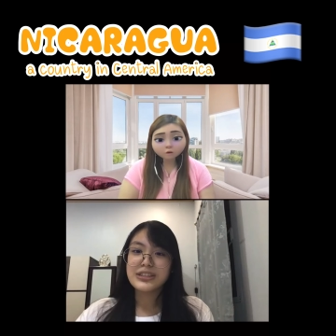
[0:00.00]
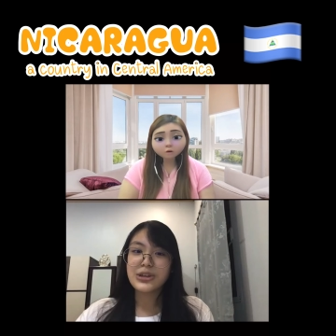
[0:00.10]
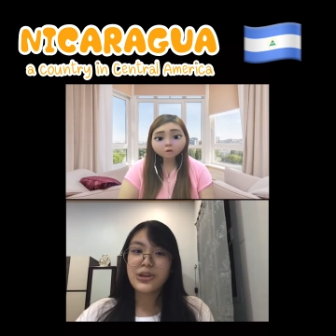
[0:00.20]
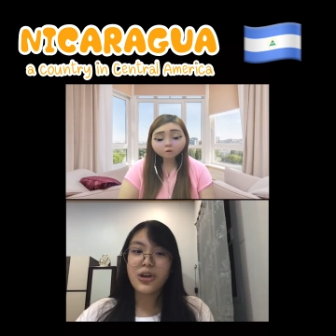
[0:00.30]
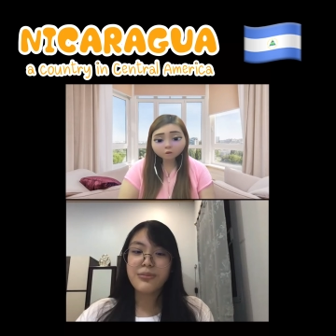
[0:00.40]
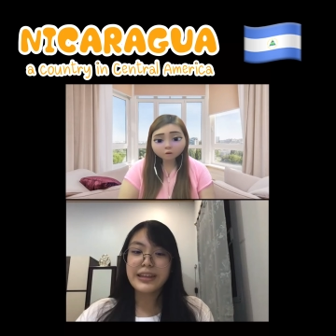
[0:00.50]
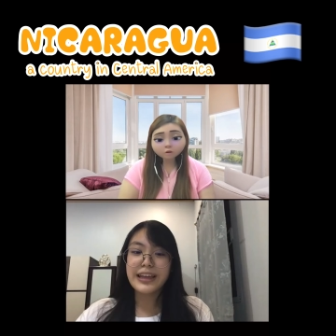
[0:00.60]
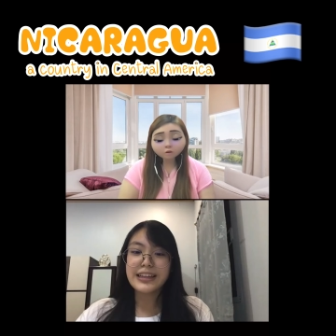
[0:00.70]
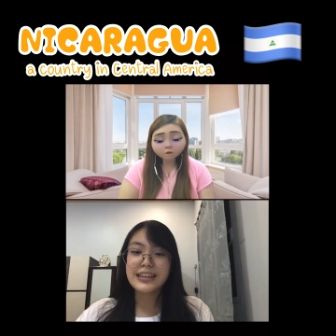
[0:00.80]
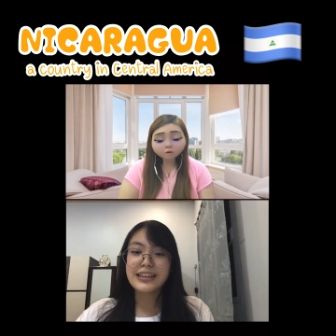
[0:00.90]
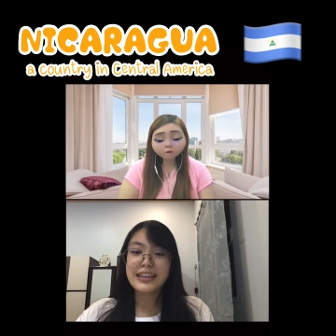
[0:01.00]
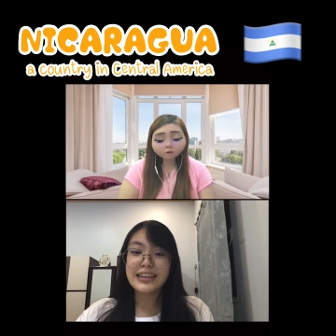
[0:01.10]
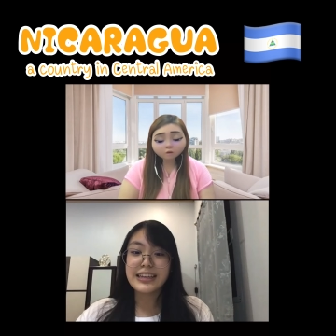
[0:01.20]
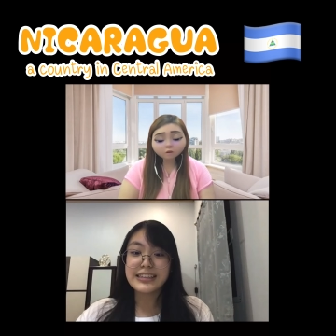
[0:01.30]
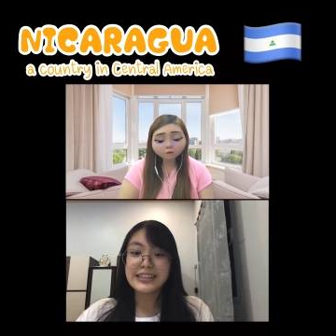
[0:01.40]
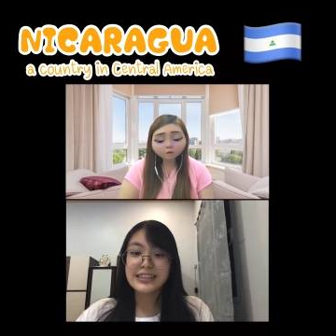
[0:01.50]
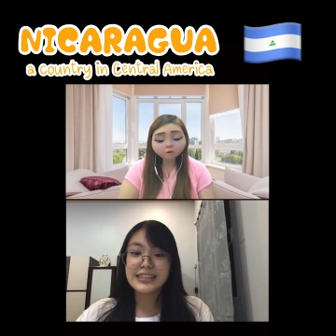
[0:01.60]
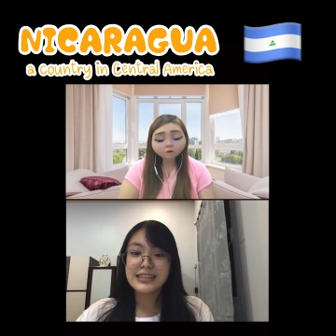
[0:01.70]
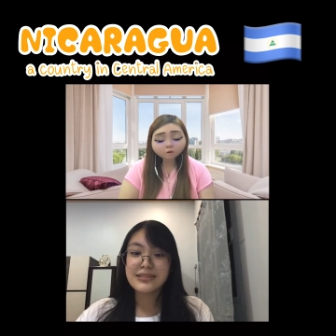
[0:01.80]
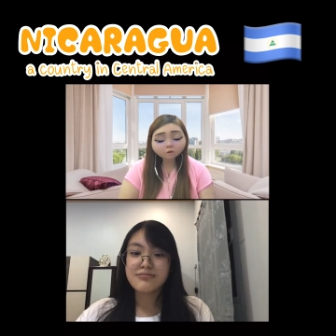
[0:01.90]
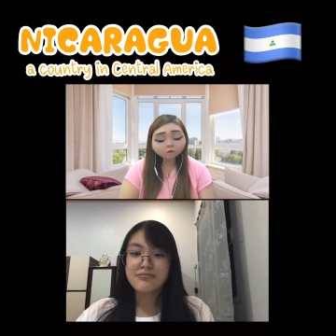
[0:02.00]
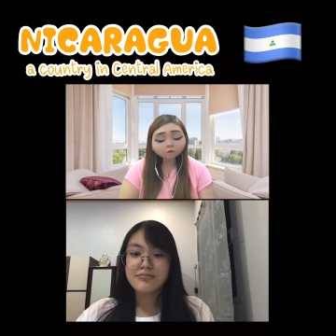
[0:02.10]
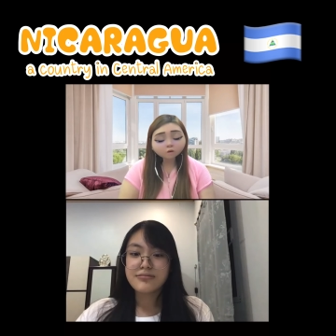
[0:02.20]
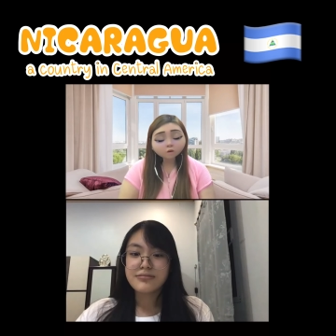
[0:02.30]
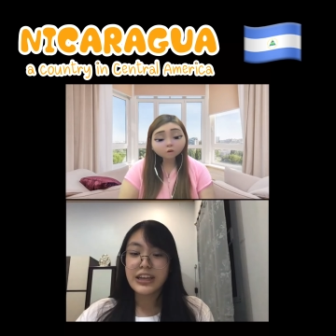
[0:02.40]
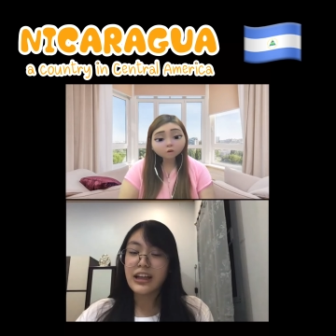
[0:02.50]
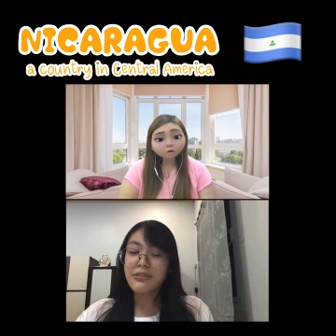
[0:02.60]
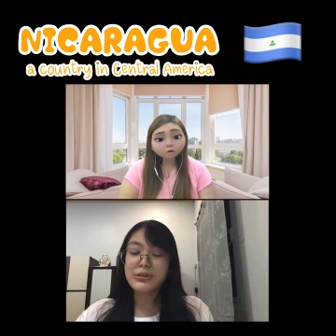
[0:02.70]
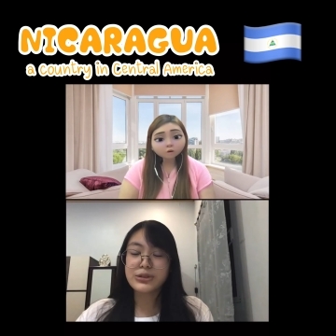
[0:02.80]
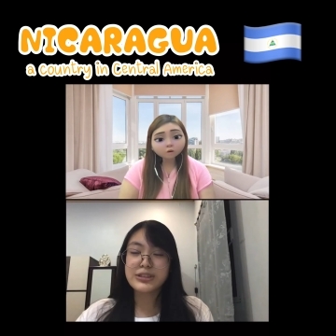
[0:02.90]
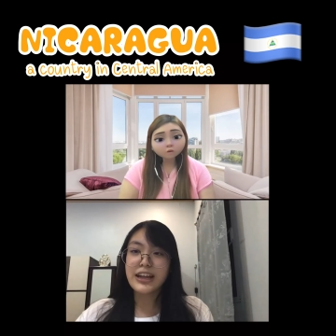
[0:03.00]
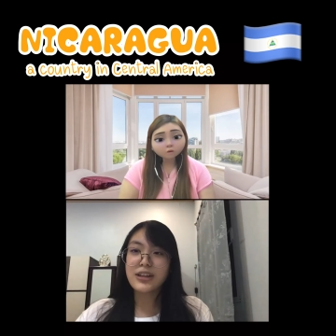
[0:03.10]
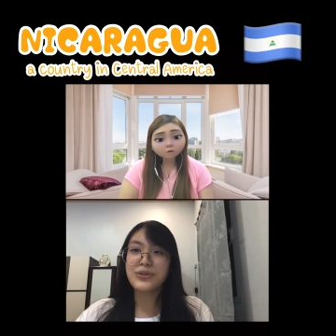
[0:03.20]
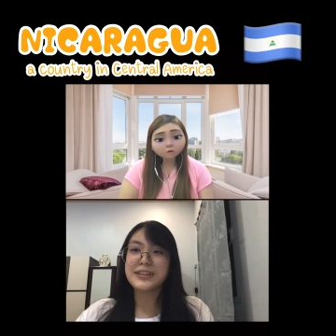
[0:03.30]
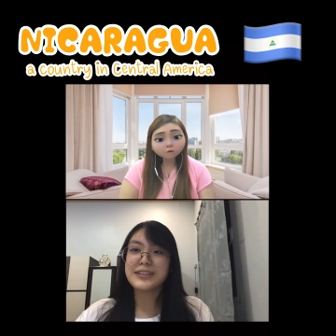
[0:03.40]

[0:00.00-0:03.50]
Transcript: So I hope that is enough to start with.